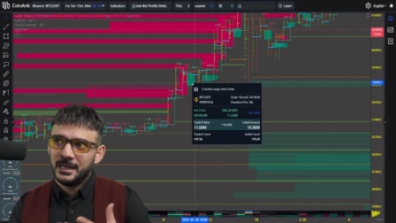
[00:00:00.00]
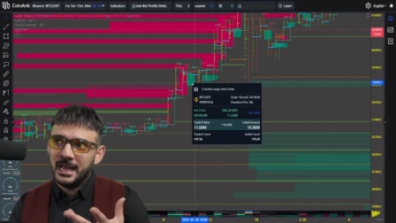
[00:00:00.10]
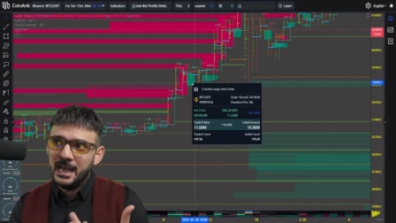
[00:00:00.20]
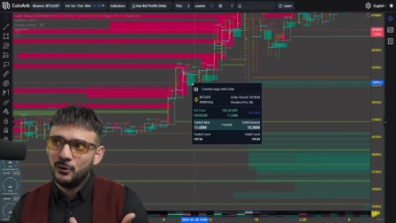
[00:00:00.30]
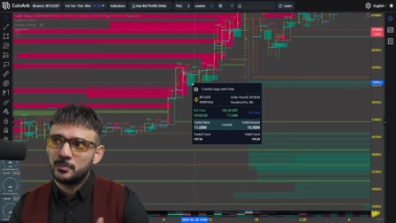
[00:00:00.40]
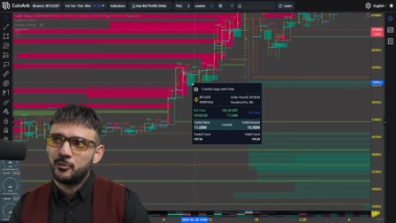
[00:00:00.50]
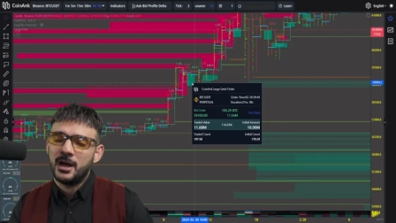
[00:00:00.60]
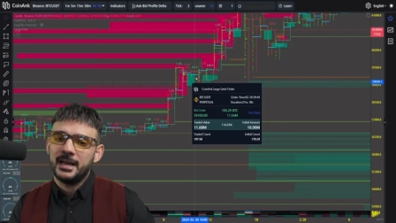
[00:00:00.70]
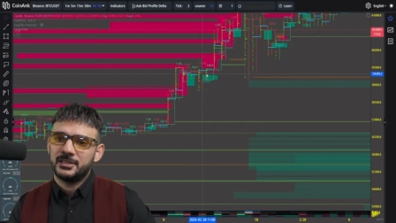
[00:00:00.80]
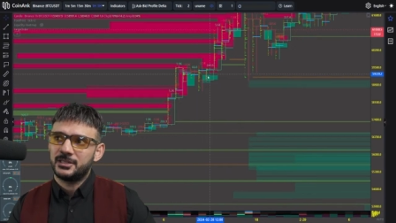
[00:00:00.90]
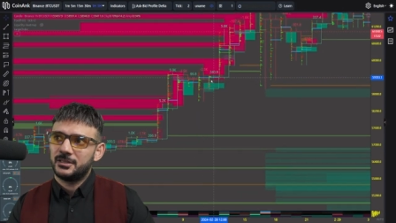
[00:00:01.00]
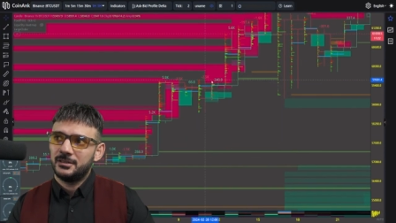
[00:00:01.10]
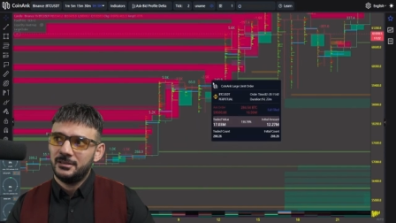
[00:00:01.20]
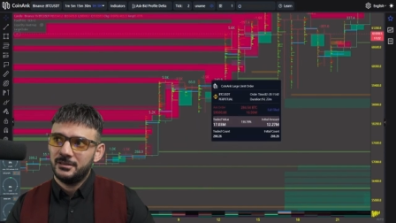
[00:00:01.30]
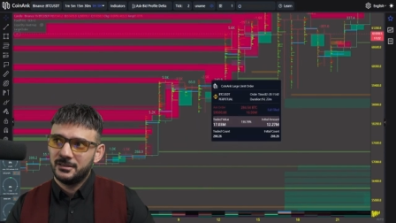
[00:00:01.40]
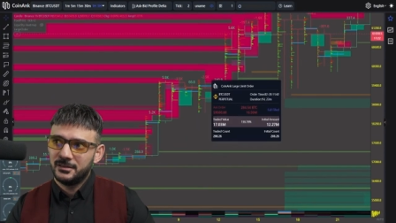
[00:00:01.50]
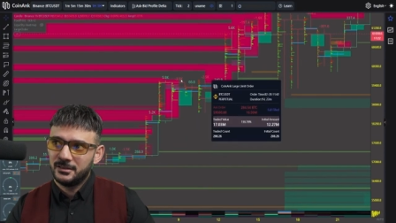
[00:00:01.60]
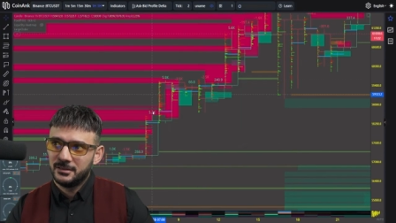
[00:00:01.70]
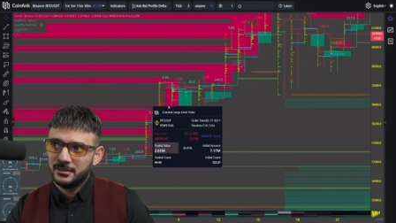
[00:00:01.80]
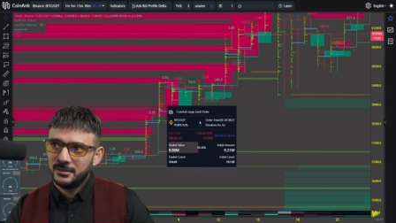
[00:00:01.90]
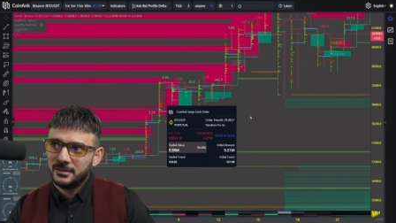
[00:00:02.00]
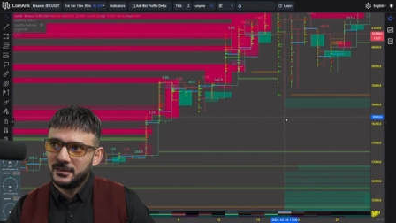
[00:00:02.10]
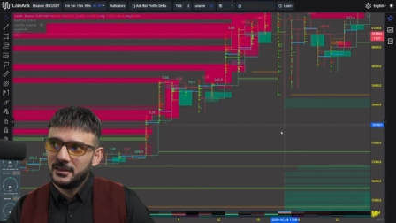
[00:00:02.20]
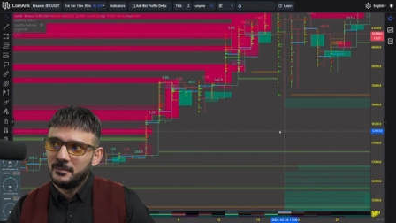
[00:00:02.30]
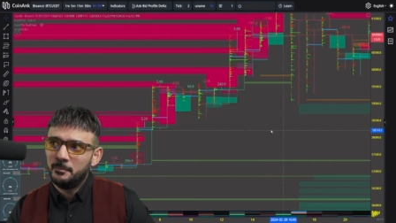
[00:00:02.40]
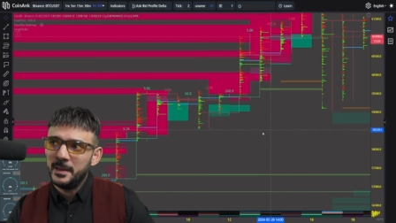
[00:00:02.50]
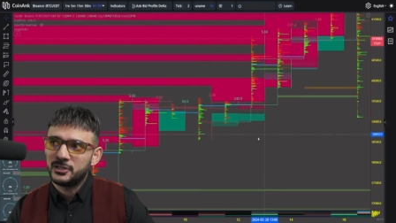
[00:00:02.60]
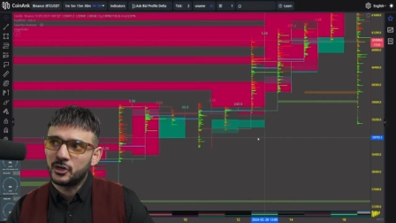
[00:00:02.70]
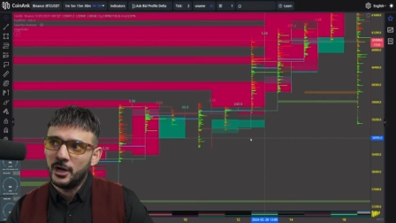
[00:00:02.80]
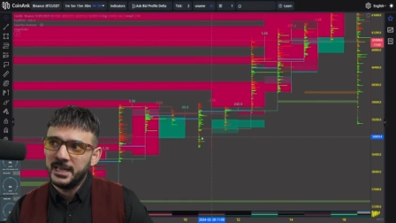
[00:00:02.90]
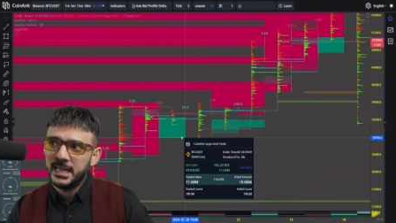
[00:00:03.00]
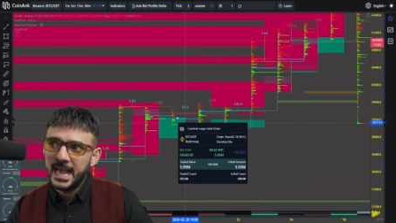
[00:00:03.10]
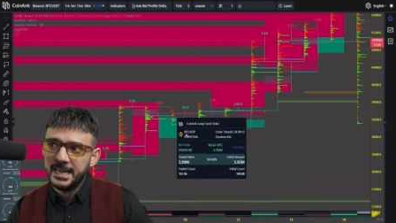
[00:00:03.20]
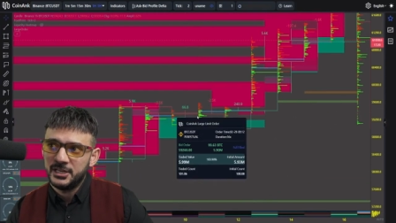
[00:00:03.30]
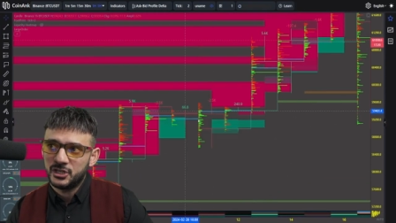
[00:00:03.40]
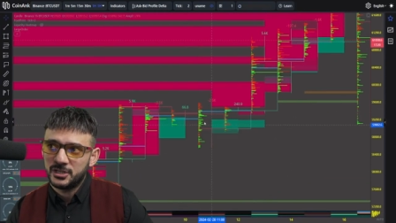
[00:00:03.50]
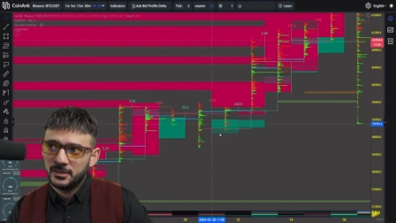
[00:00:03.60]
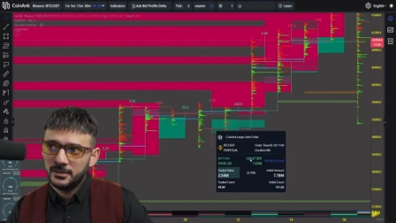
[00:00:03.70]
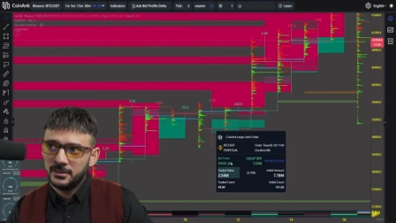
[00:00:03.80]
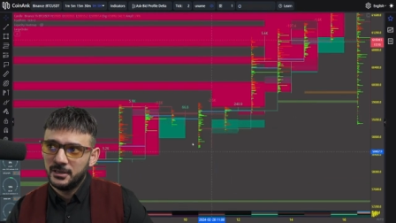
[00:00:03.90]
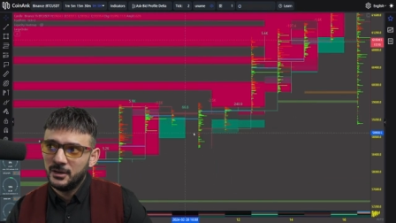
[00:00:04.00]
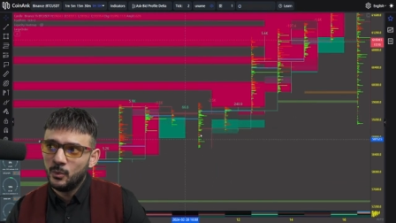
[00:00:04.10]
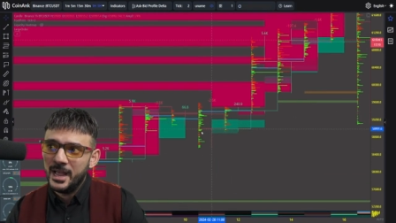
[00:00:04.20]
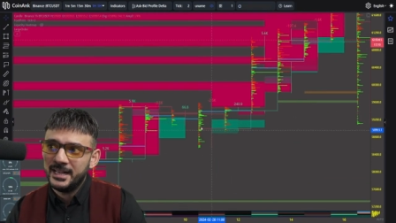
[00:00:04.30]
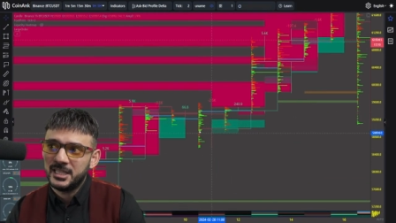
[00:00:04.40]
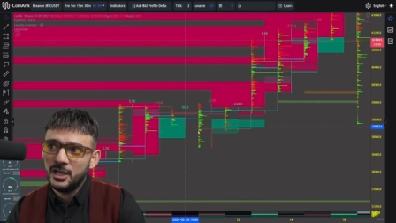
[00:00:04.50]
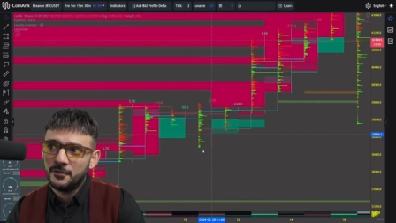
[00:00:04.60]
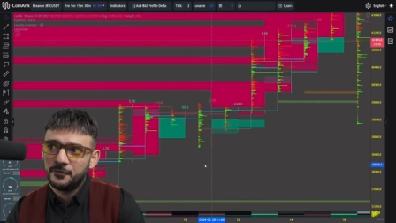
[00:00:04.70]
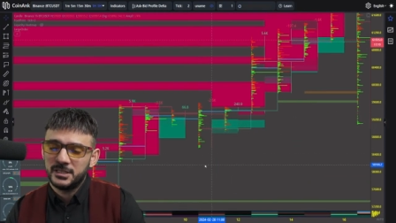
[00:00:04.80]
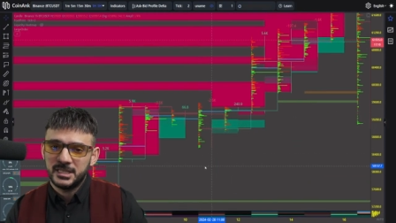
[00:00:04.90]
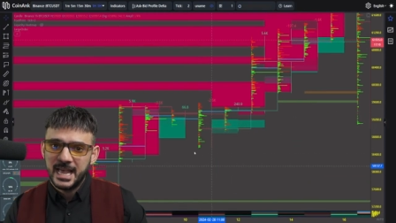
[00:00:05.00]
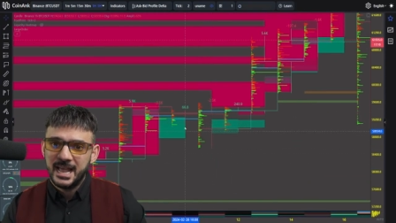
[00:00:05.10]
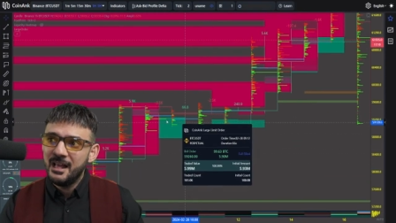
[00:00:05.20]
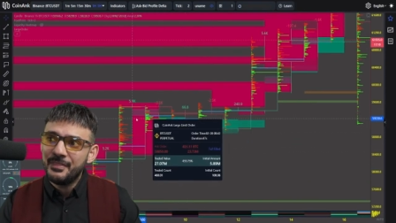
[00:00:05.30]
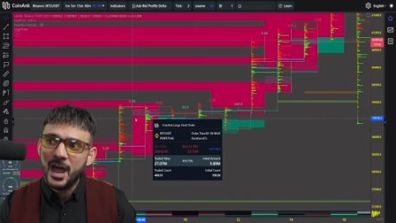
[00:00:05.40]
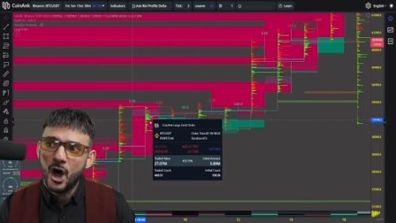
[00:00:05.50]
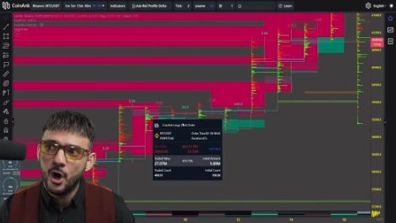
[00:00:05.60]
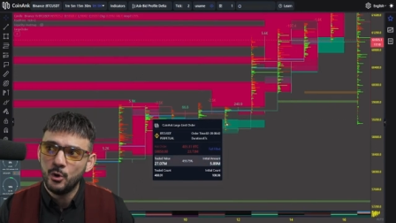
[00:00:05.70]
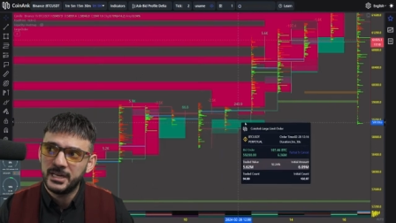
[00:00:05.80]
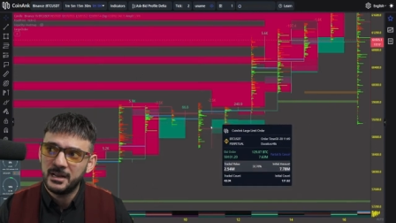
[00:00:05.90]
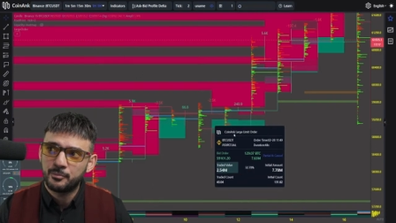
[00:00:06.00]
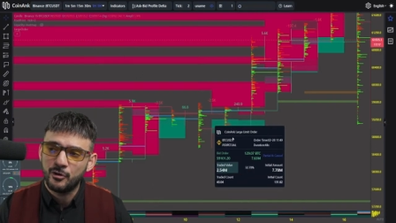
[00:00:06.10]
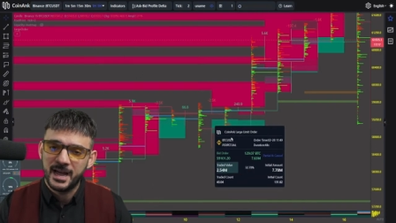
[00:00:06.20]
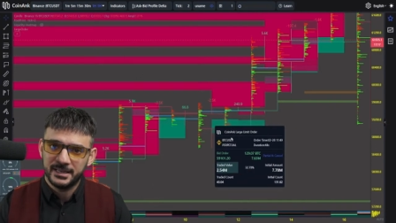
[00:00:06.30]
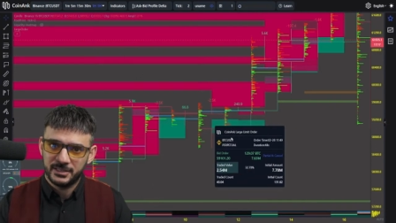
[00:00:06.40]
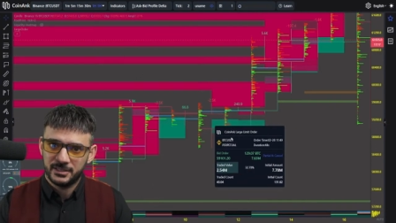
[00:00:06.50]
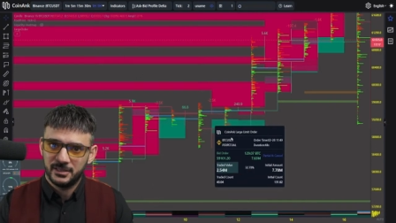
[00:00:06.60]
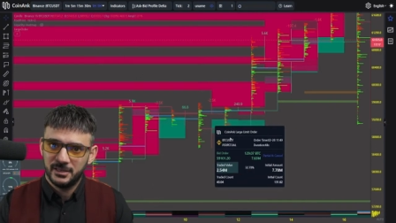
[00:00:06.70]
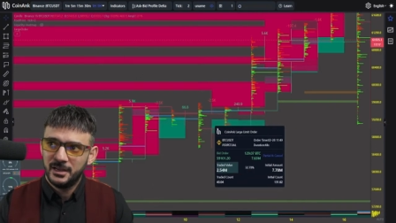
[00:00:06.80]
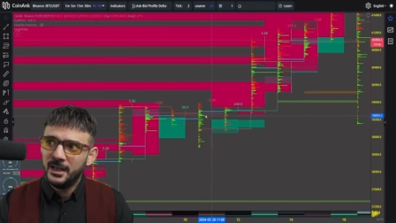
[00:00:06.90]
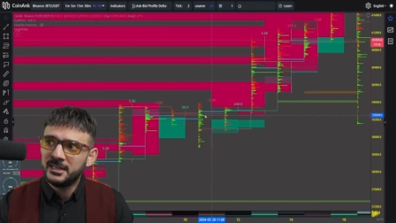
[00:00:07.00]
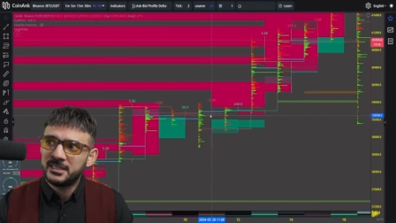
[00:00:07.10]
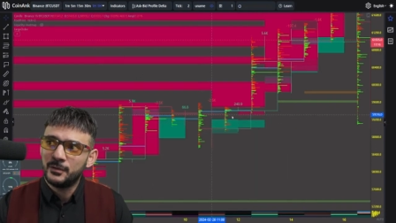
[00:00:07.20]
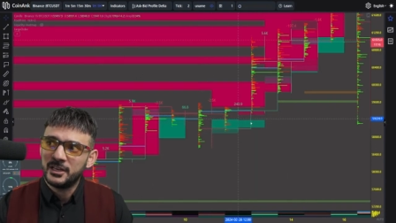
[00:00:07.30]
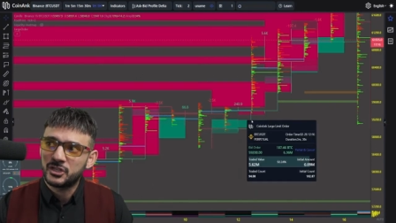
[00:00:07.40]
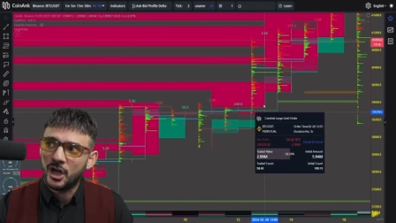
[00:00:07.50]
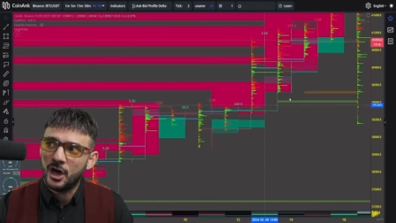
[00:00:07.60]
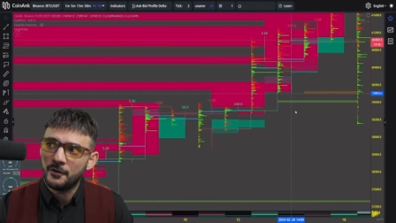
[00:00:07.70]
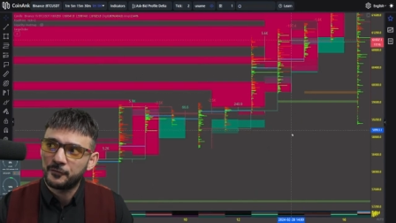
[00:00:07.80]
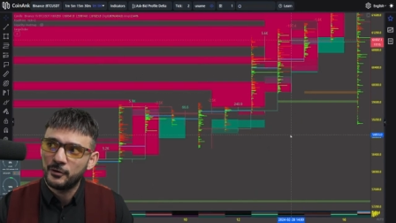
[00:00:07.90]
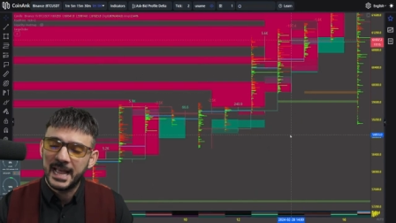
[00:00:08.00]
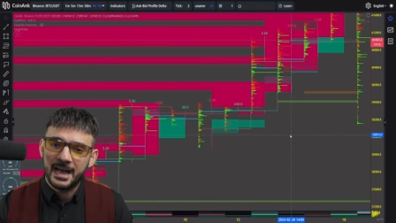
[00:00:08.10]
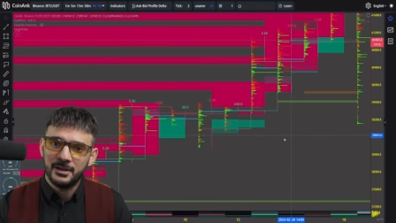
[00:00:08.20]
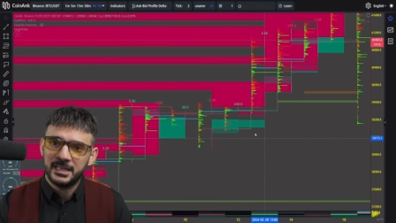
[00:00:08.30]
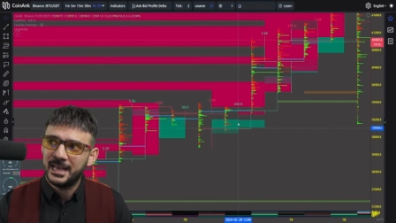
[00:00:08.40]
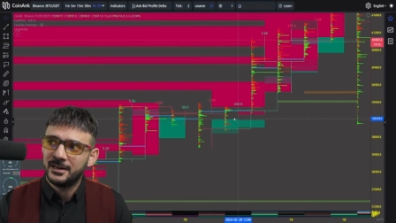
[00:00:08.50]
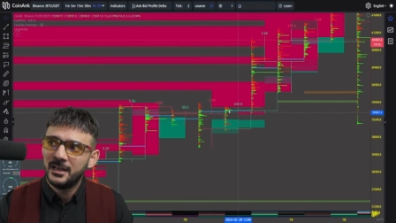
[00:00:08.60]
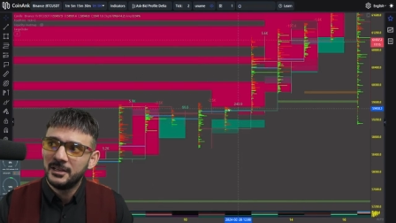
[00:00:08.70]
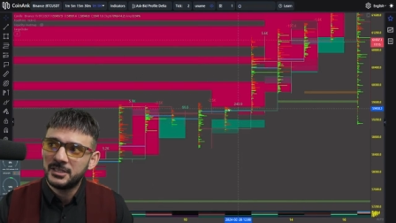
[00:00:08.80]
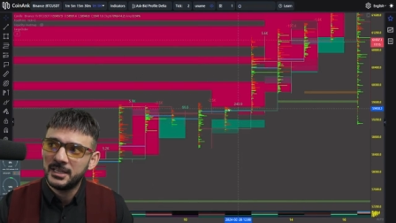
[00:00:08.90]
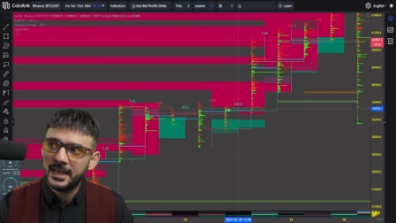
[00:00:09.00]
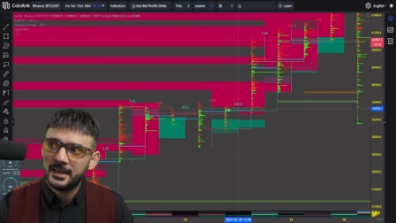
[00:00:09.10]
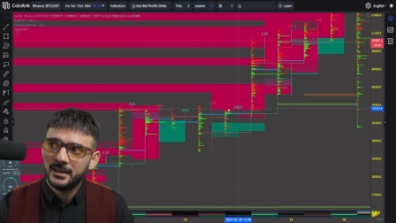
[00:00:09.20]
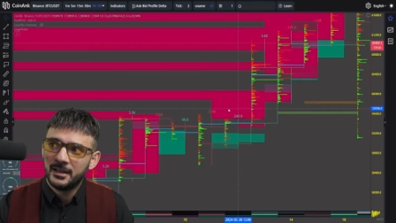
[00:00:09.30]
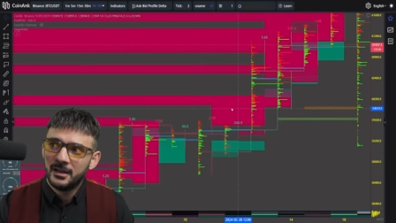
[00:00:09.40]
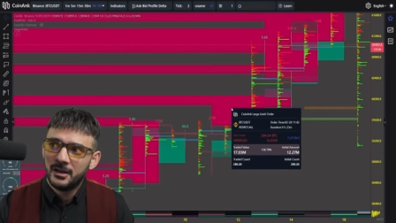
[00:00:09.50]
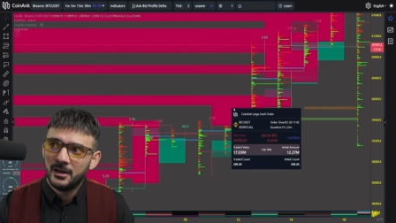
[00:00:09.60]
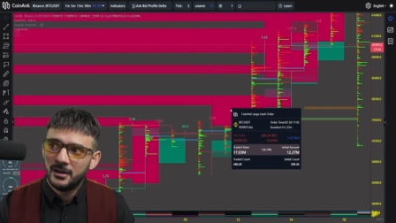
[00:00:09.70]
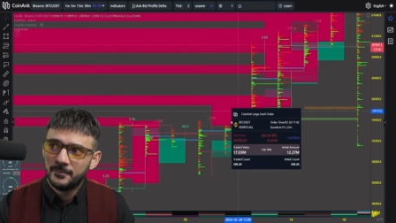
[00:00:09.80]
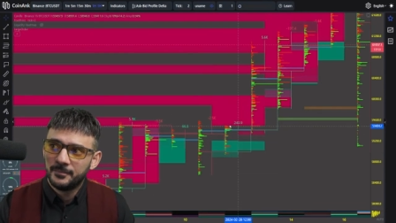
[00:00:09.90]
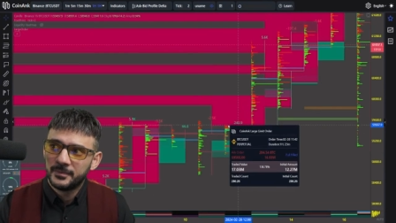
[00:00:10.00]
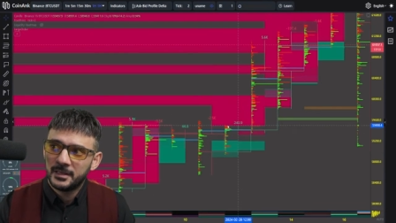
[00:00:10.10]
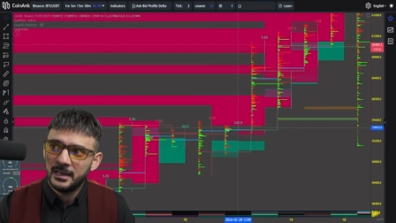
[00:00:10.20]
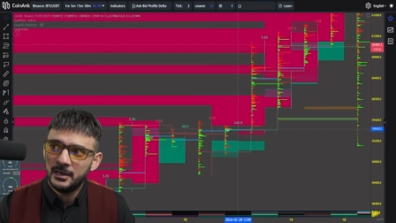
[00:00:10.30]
held price, bids got engaged, Where's the offers there? They're holding price until they start offering out again. See that? That